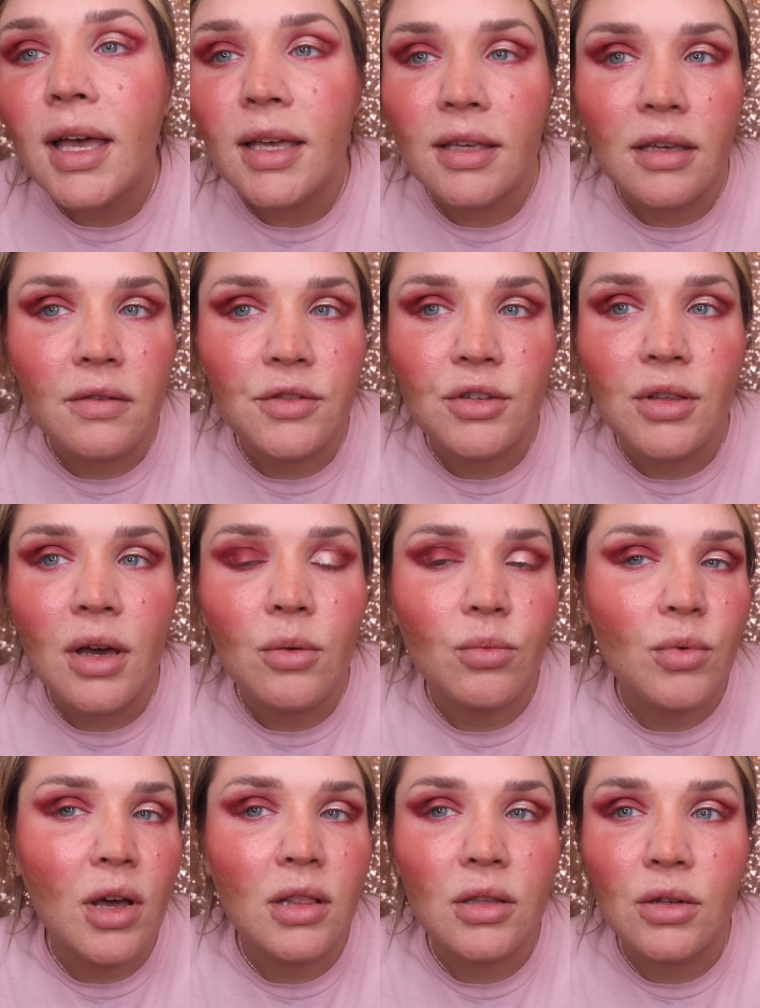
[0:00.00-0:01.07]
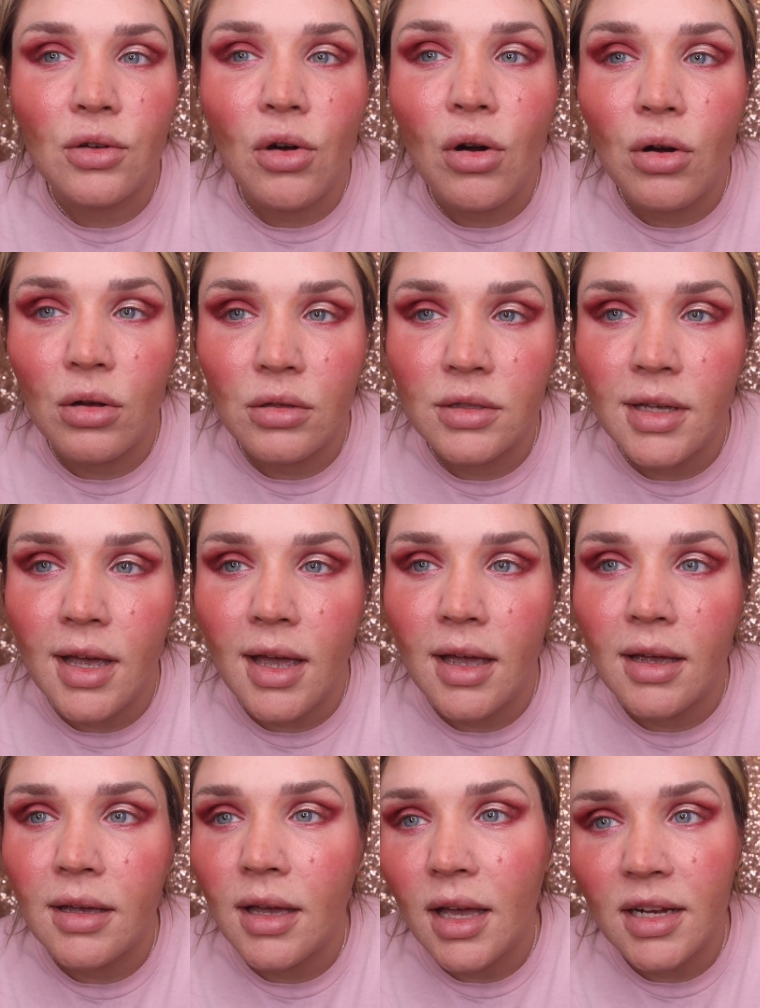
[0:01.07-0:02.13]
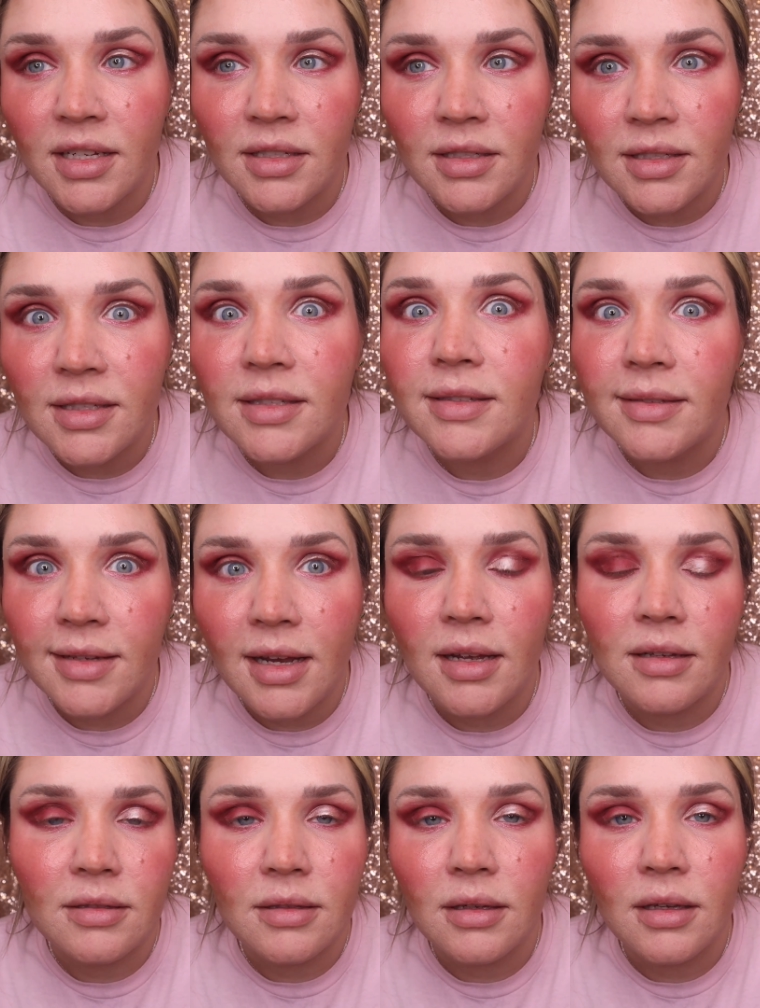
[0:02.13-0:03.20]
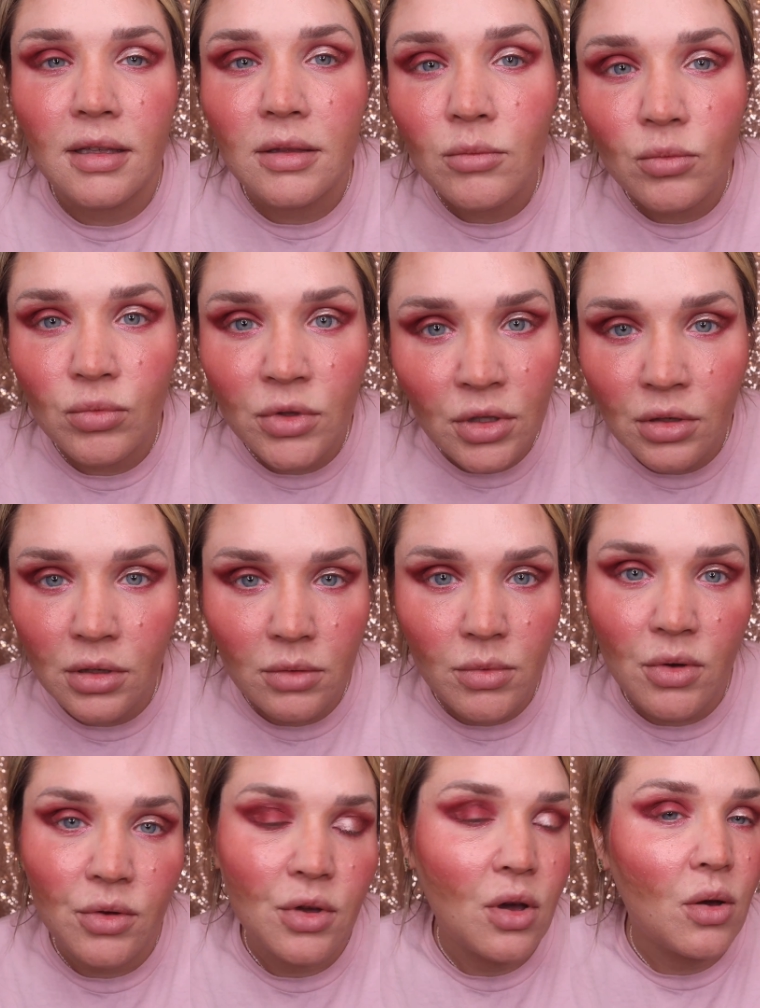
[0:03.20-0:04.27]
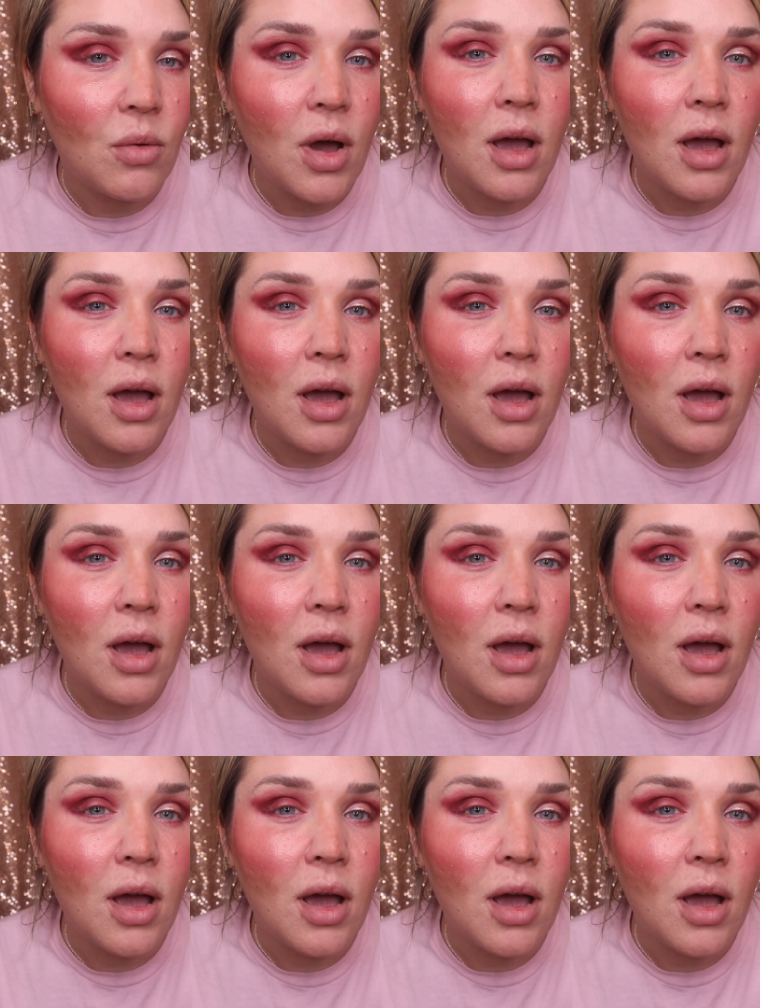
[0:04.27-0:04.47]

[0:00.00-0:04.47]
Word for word: It gives you that wet look all day and it stays. Like it literally won't go.